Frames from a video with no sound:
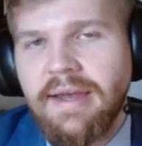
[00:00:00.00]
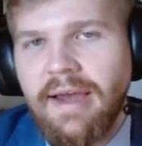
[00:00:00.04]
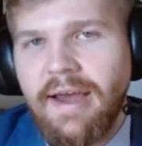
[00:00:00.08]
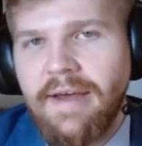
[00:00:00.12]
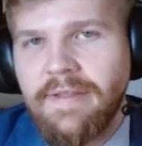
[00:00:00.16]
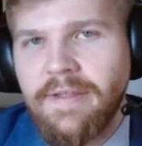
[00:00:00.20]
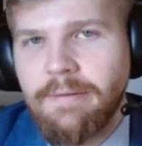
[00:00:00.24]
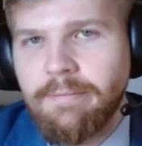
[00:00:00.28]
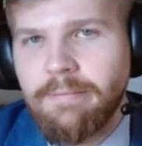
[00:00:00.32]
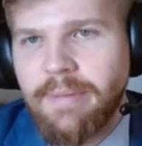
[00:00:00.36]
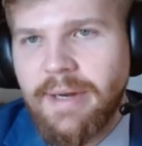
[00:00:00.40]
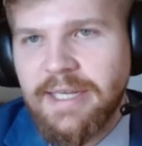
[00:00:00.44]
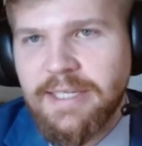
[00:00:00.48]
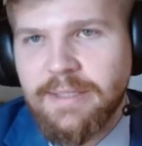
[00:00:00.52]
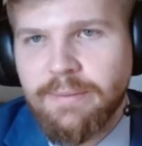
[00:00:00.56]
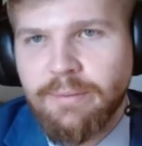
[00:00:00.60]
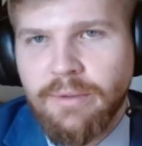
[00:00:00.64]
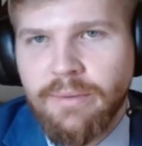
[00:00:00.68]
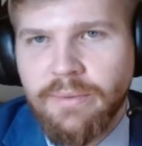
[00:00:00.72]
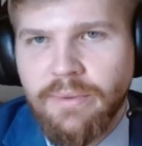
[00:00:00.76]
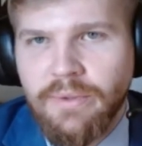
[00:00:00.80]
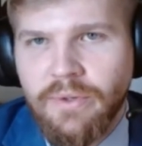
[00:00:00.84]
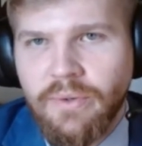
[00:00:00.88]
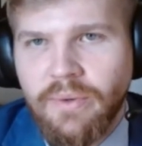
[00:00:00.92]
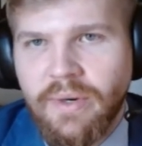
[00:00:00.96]
and then
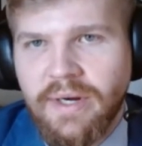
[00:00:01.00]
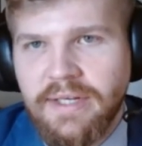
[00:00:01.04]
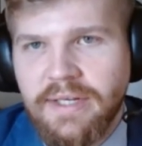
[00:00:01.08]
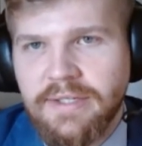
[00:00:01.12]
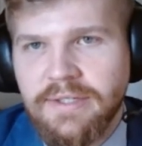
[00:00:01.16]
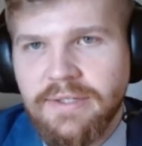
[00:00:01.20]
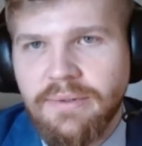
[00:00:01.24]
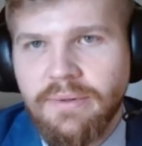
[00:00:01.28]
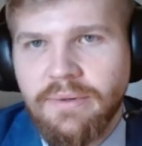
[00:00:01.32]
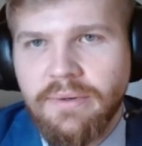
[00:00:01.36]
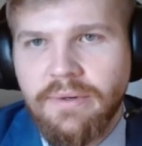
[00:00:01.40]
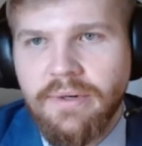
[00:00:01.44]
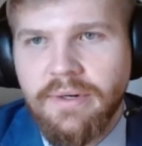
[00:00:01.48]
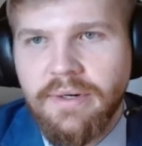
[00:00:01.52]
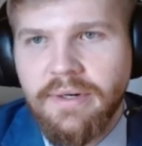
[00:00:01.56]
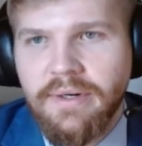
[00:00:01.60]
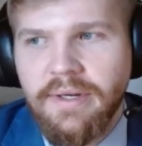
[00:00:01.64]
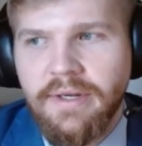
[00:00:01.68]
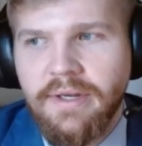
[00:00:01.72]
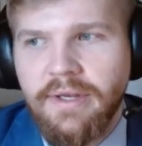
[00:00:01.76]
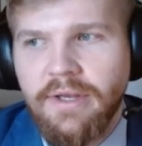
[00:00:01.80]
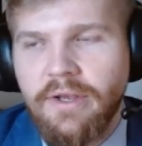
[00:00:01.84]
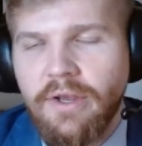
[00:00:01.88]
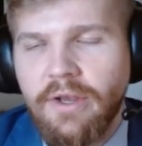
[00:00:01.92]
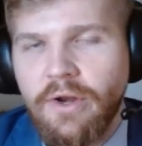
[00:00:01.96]
passport requests or
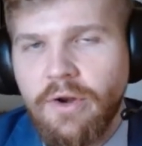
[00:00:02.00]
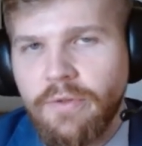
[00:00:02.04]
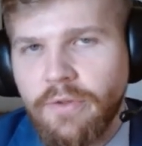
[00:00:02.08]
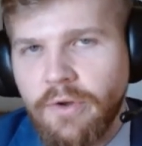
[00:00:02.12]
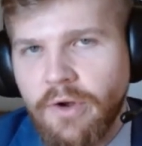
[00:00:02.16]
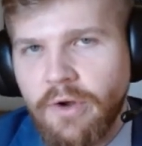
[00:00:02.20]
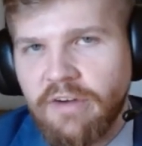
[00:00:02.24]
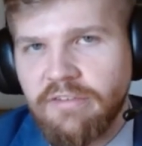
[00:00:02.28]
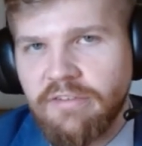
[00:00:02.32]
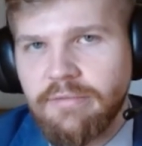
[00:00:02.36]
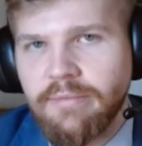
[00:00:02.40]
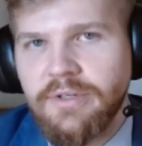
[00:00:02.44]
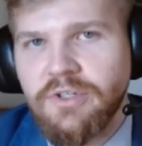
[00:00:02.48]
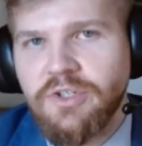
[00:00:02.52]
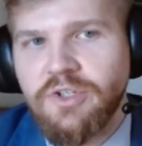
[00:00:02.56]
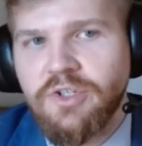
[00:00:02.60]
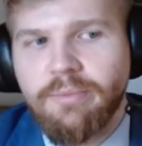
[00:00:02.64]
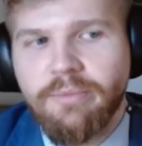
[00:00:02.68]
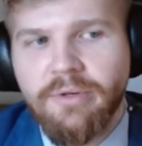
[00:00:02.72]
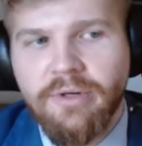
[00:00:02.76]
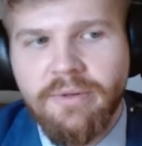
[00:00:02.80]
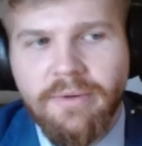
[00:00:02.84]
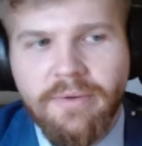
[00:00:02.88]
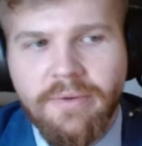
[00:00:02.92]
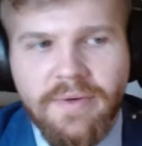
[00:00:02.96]
you know the confirmation
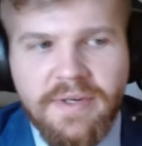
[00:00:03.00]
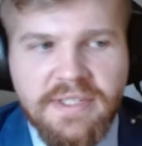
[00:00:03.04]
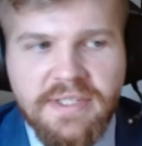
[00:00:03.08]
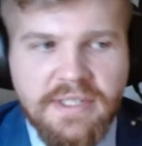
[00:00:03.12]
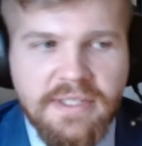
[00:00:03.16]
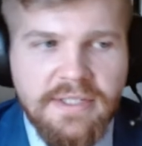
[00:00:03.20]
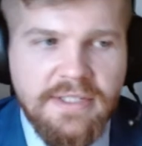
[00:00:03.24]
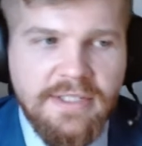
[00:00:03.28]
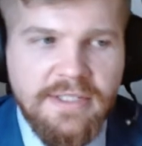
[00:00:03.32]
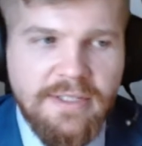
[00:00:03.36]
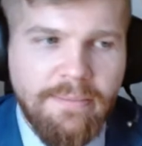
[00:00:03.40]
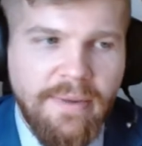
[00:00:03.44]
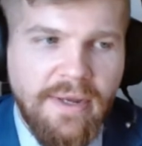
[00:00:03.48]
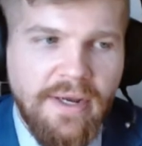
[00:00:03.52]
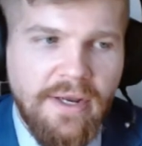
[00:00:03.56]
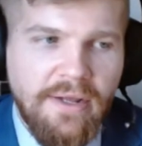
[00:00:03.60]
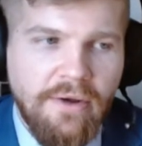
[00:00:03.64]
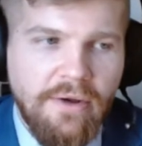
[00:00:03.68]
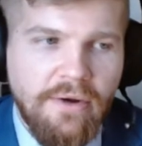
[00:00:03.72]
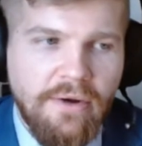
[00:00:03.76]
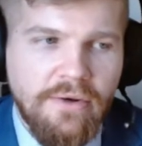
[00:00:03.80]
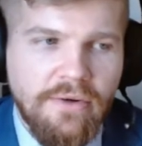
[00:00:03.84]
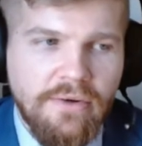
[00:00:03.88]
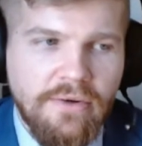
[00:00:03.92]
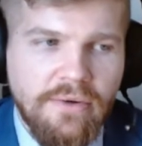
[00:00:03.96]
of permanent residence depending
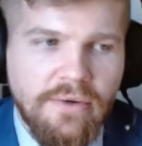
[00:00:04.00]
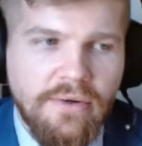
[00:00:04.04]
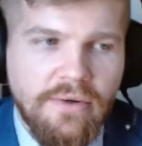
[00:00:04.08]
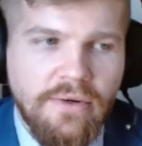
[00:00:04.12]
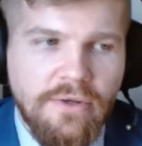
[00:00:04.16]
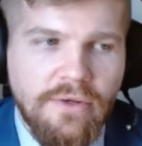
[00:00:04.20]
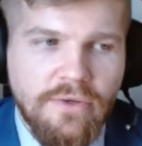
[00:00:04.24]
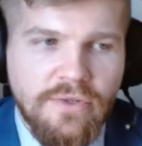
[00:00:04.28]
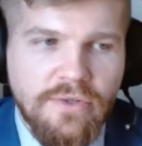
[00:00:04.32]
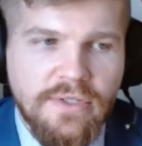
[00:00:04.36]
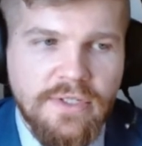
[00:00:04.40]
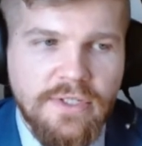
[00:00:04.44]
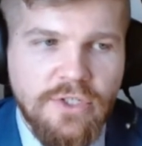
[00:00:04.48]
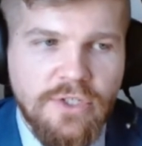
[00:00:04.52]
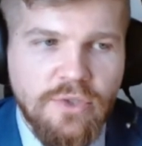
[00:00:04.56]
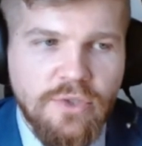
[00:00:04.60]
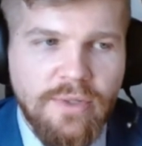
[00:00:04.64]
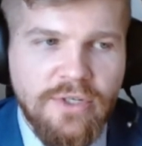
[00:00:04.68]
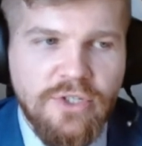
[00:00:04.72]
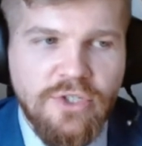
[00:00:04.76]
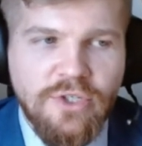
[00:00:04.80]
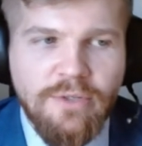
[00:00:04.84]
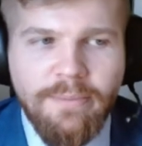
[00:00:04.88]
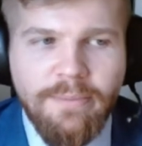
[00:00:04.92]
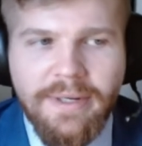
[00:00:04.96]
on your your
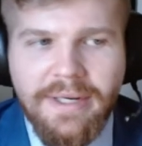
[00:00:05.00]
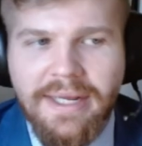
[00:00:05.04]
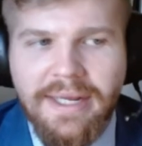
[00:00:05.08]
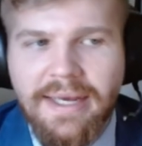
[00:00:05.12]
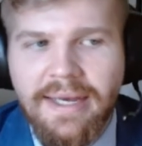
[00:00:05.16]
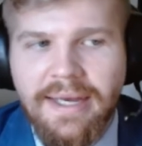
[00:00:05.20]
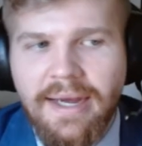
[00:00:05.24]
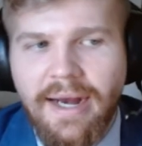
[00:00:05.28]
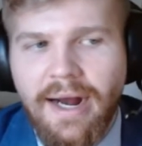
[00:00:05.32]
situation but